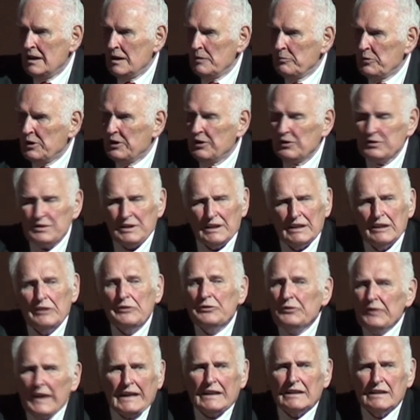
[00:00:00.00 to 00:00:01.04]
Because in
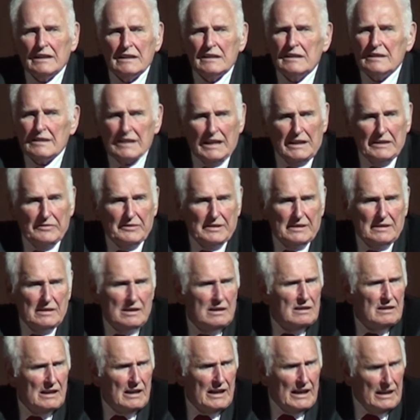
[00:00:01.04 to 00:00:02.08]
fact, it saves
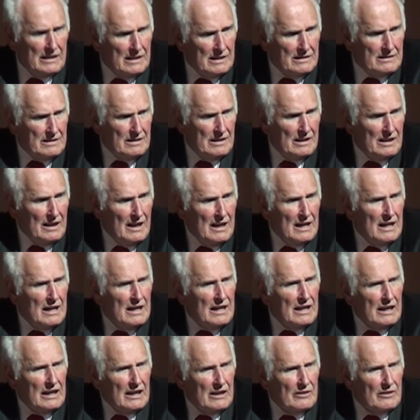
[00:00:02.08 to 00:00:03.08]
energy